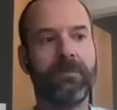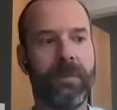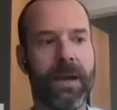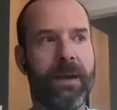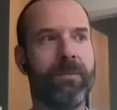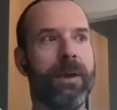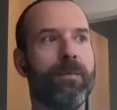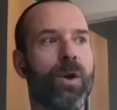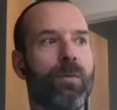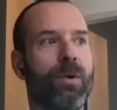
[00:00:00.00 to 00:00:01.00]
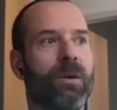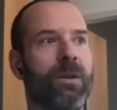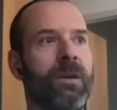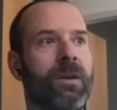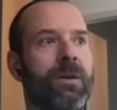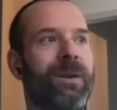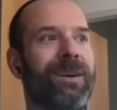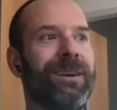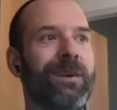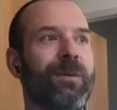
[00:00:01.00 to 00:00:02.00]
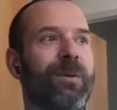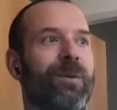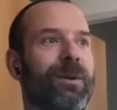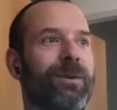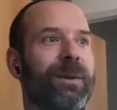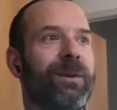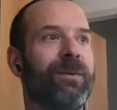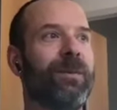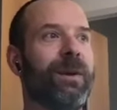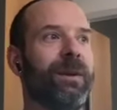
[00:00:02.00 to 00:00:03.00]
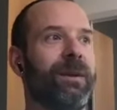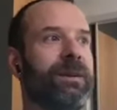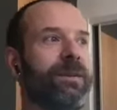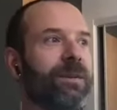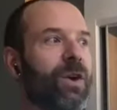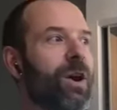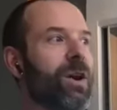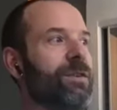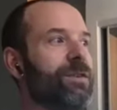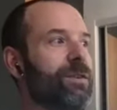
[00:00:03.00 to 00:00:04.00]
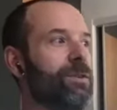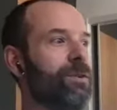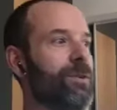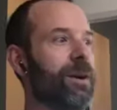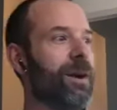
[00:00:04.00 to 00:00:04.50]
Yeah. And mobile, it's hard to